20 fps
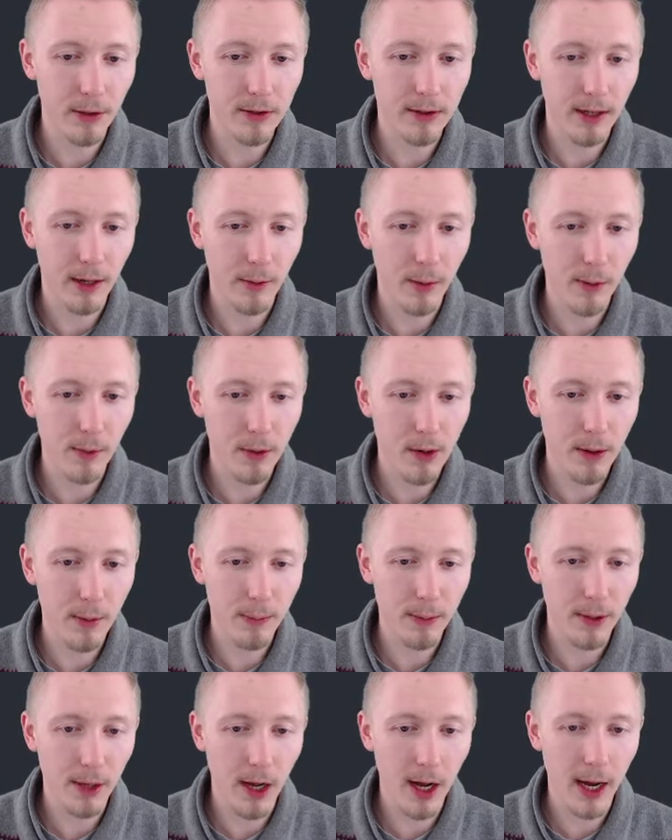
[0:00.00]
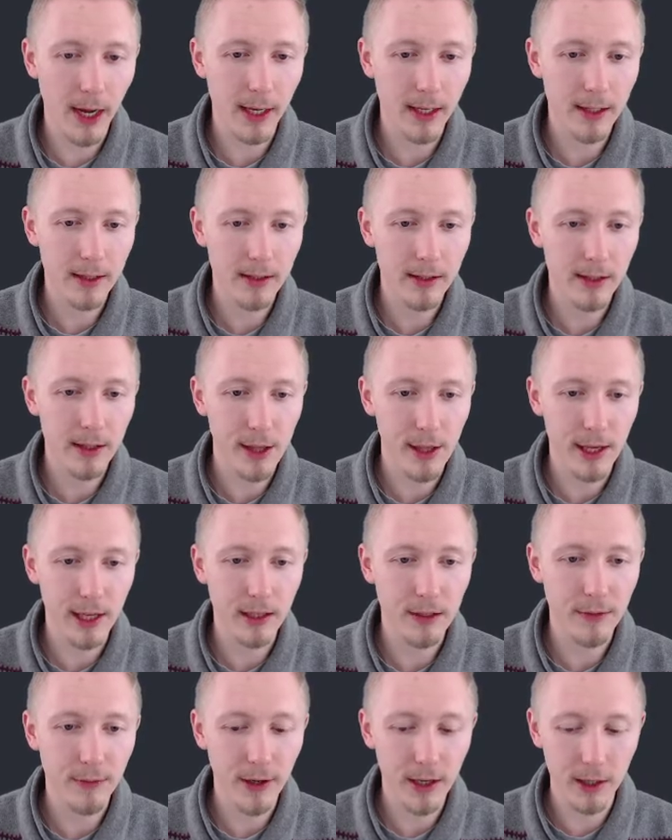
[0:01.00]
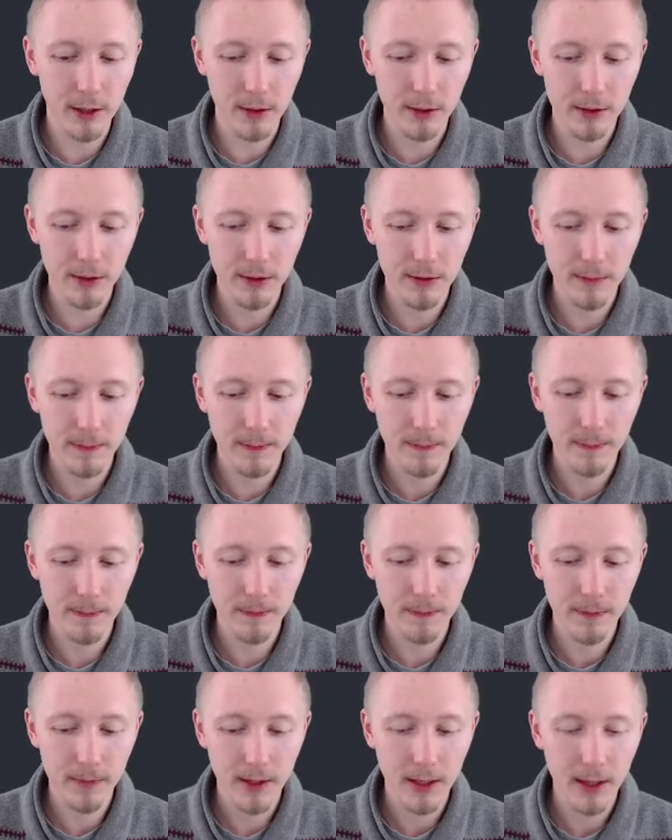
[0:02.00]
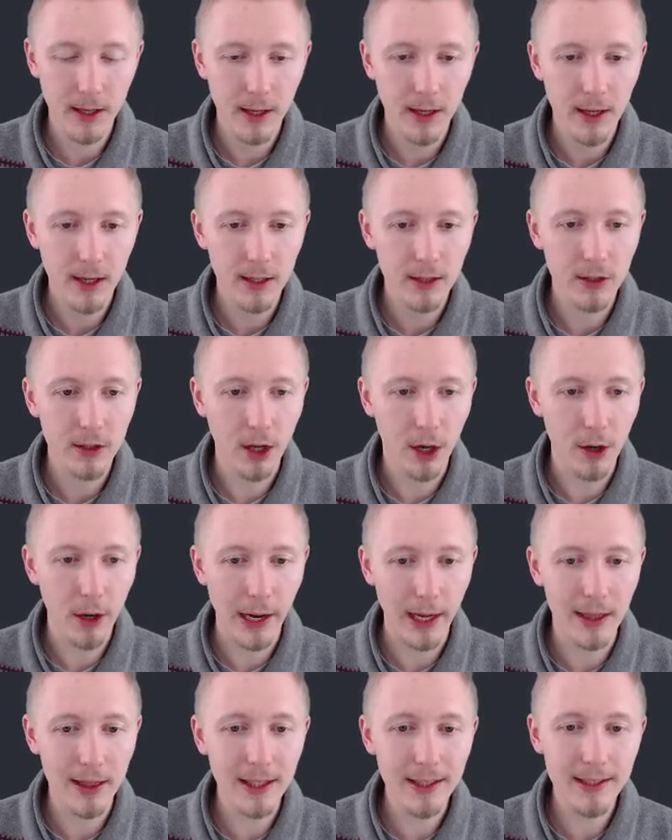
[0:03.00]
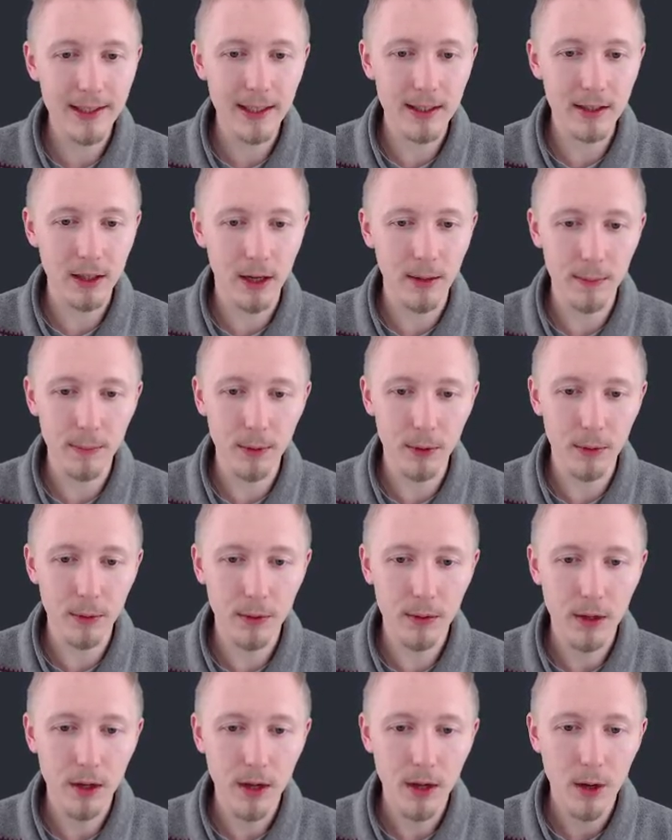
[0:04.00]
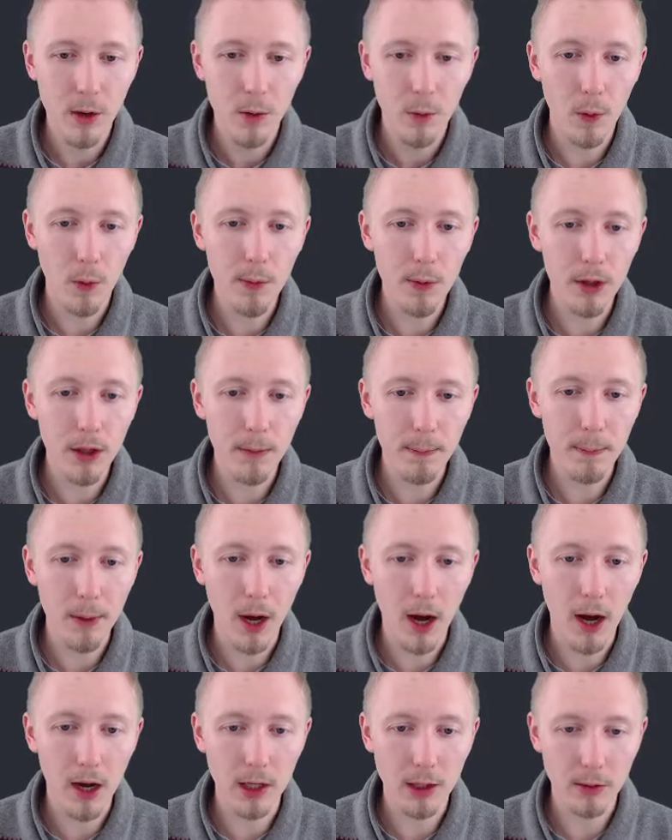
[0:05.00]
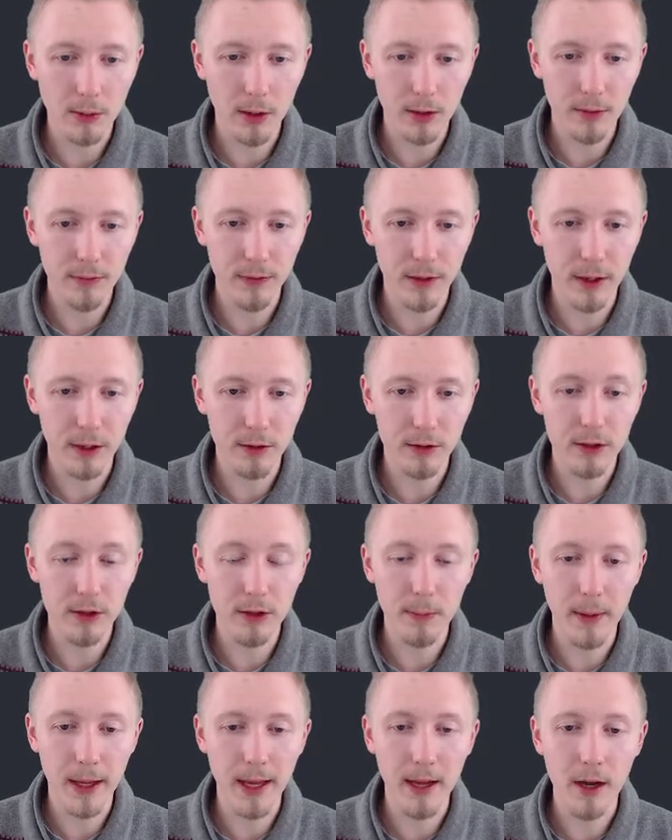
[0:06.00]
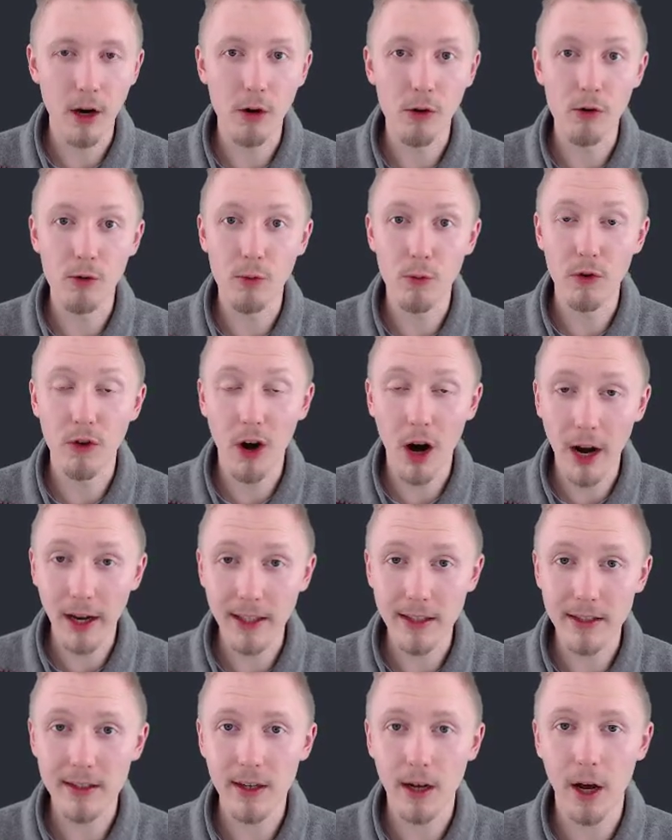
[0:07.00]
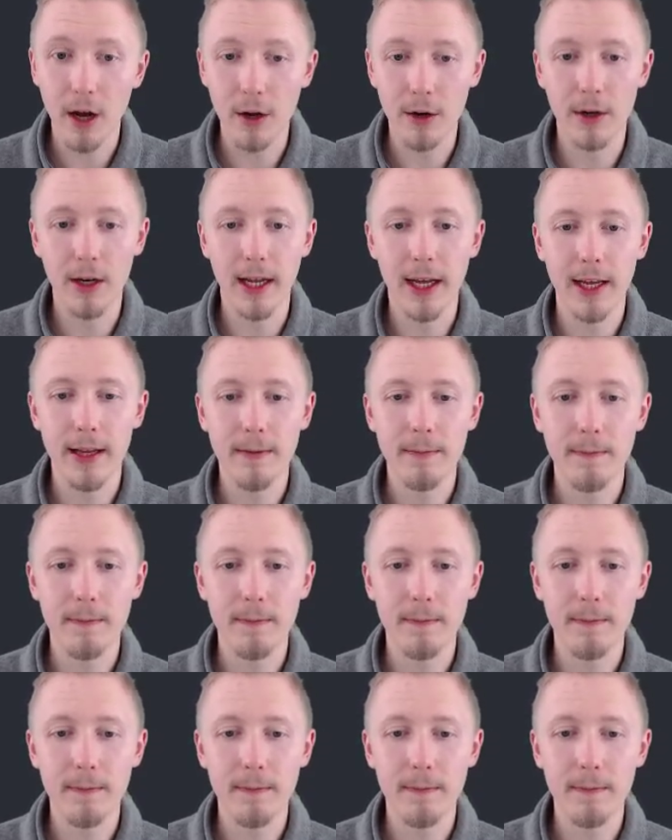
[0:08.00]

that we want to apply to these fields. So in this example, we want the password field to be write only.